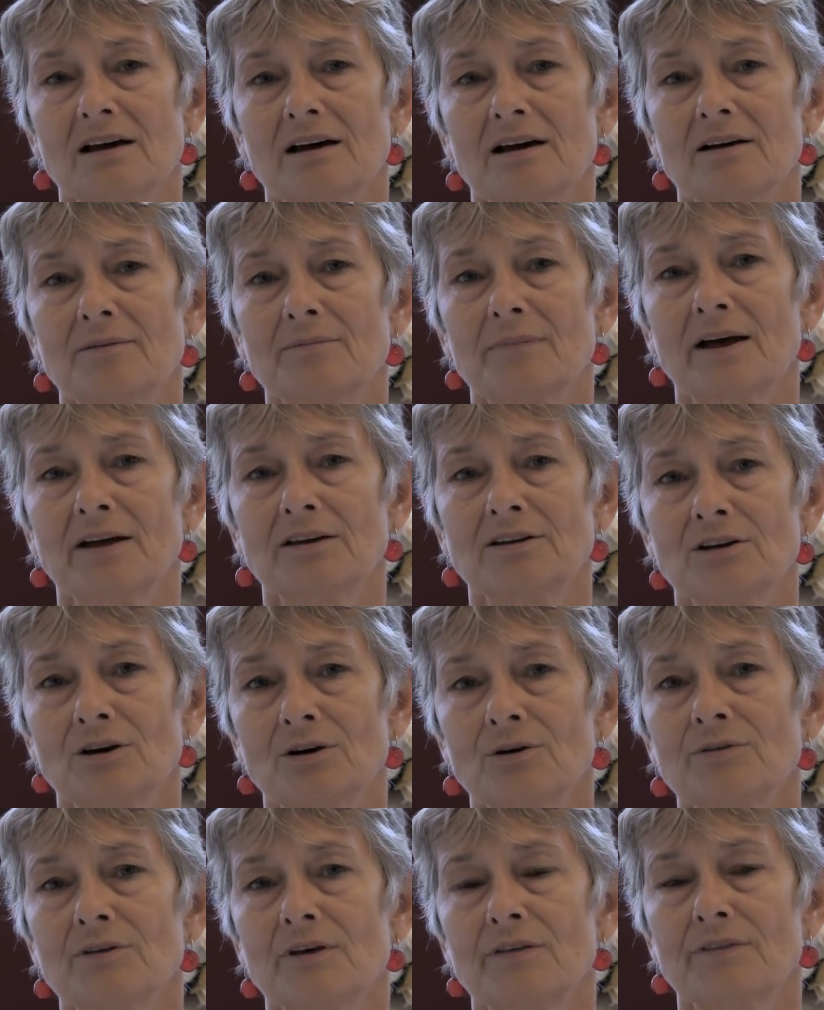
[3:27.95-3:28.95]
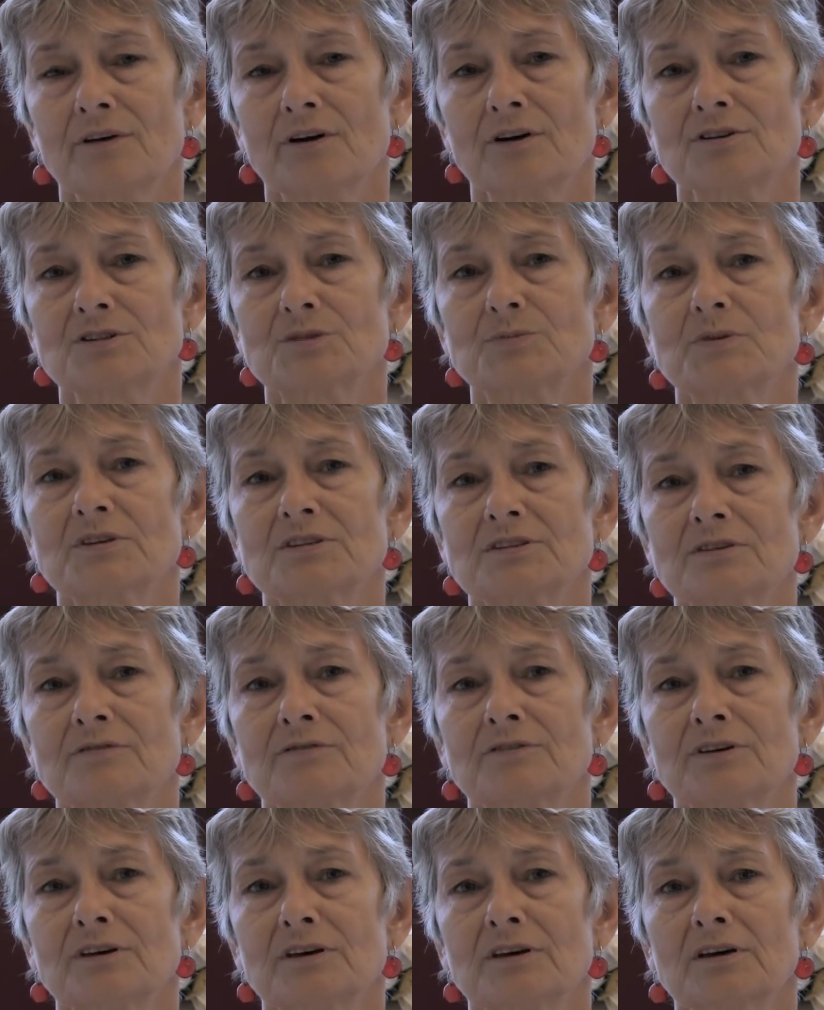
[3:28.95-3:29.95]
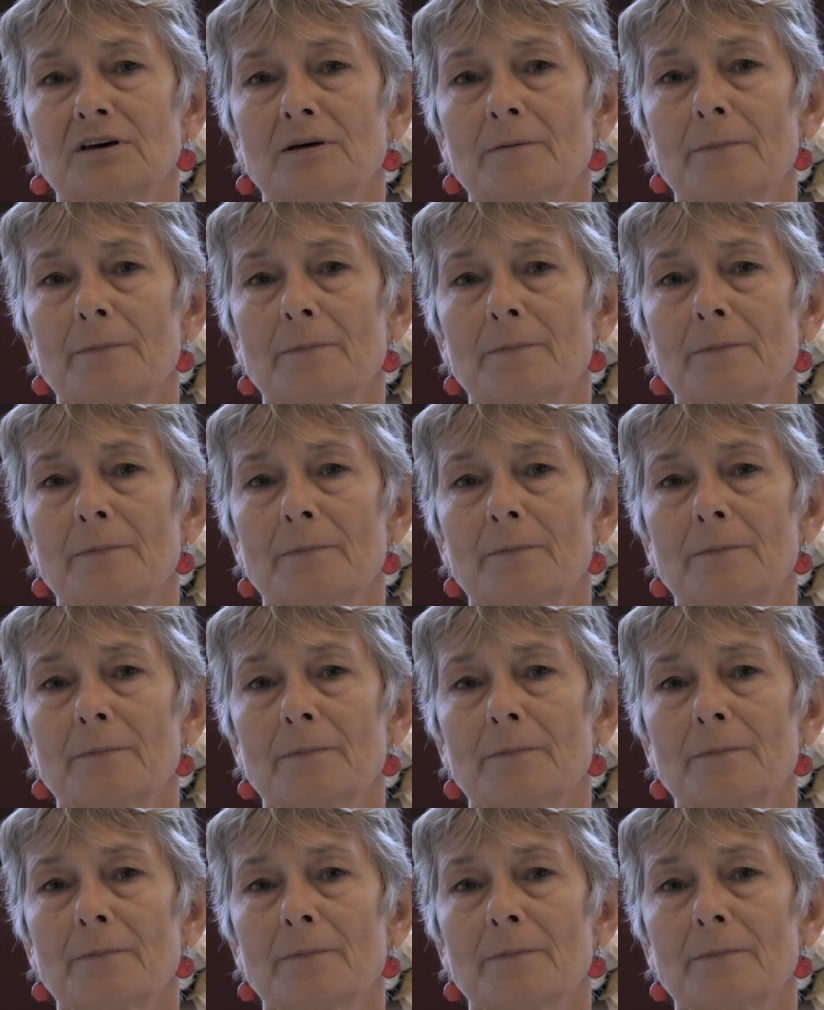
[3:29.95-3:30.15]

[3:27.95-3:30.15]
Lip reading: I know that there are specific